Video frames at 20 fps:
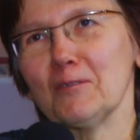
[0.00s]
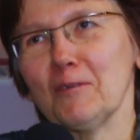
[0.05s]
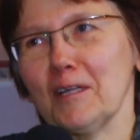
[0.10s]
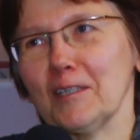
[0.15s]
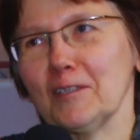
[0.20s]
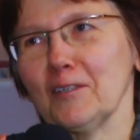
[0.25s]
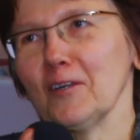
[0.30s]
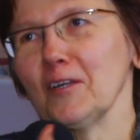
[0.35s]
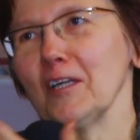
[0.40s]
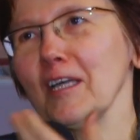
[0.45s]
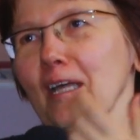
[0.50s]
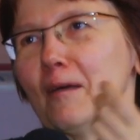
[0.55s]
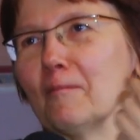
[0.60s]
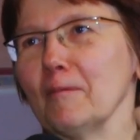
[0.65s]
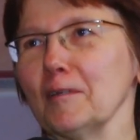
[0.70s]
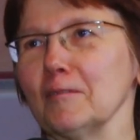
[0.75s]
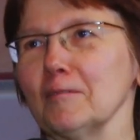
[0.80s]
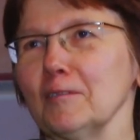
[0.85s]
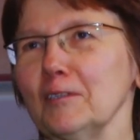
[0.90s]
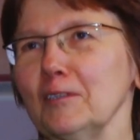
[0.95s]
we are talking
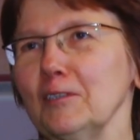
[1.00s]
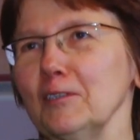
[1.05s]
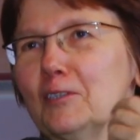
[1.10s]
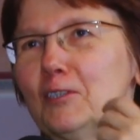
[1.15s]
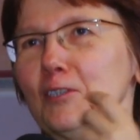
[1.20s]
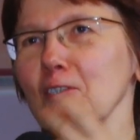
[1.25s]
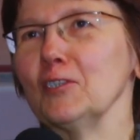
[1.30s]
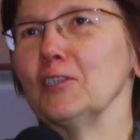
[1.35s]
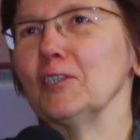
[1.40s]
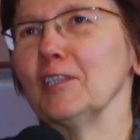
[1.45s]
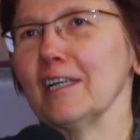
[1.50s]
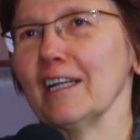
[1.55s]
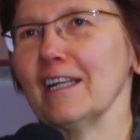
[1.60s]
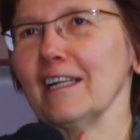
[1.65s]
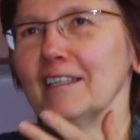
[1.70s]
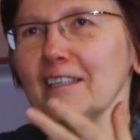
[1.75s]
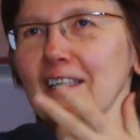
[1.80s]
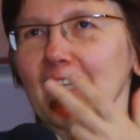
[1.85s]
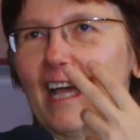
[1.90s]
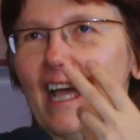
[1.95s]
about
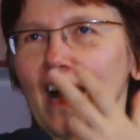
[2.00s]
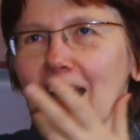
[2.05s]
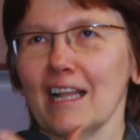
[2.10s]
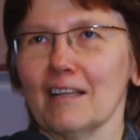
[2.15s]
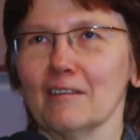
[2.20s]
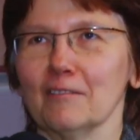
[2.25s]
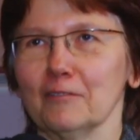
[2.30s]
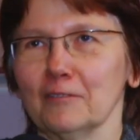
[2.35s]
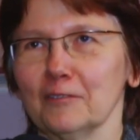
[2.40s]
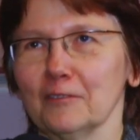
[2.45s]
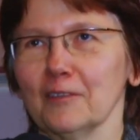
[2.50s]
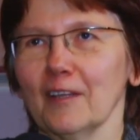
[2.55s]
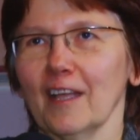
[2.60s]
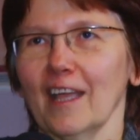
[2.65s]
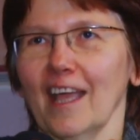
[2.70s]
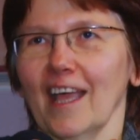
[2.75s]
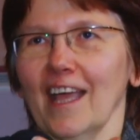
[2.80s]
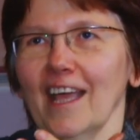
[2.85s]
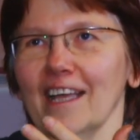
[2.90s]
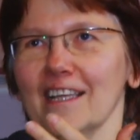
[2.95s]
digital health.
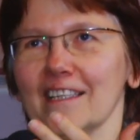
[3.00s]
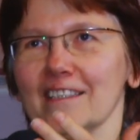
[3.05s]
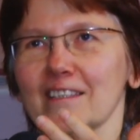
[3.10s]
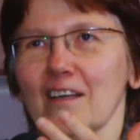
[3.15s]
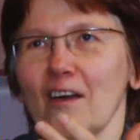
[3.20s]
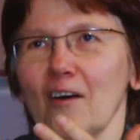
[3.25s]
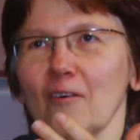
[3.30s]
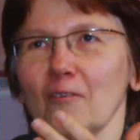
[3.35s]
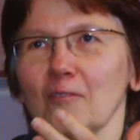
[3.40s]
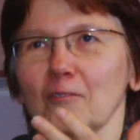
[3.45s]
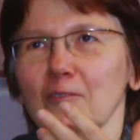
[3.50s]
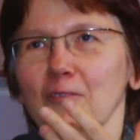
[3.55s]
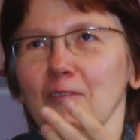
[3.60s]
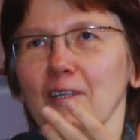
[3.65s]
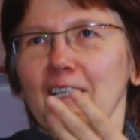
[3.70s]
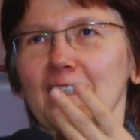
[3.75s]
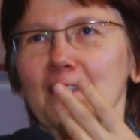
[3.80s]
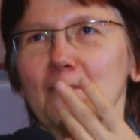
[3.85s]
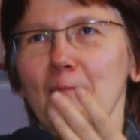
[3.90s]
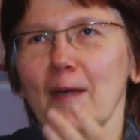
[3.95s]
So you
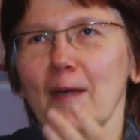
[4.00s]
can